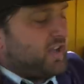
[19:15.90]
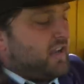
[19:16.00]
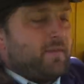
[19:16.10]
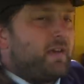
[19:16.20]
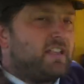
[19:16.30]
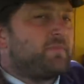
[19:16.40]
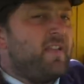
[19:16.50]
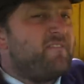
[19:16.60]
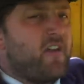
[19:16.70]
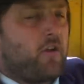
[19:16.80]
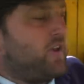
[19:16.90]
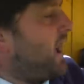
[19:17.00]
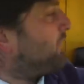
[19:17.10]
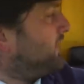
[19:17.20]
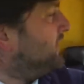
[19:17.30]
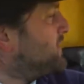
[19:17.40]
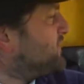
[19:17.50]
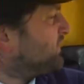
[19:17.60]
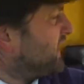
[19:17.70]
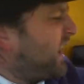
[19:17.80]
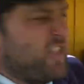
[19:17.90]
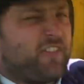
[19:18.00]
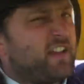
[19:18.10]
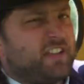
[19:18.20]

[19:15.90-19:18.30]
it, and it makes me very happy. And the fact